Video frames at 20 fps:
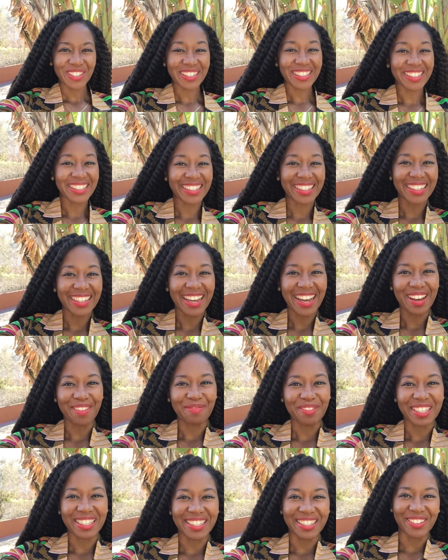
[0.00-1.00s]
you can see,
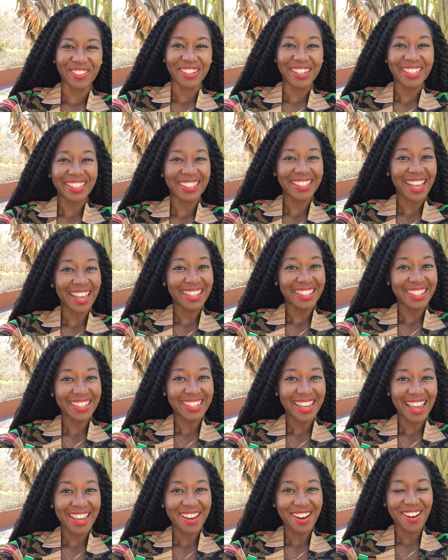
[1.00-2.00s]
I'm still in San
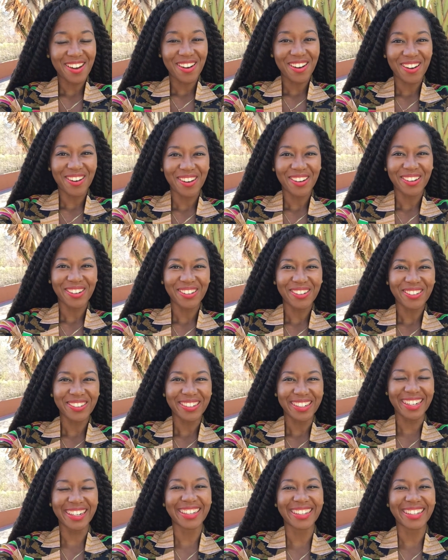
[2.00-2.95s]
Diego.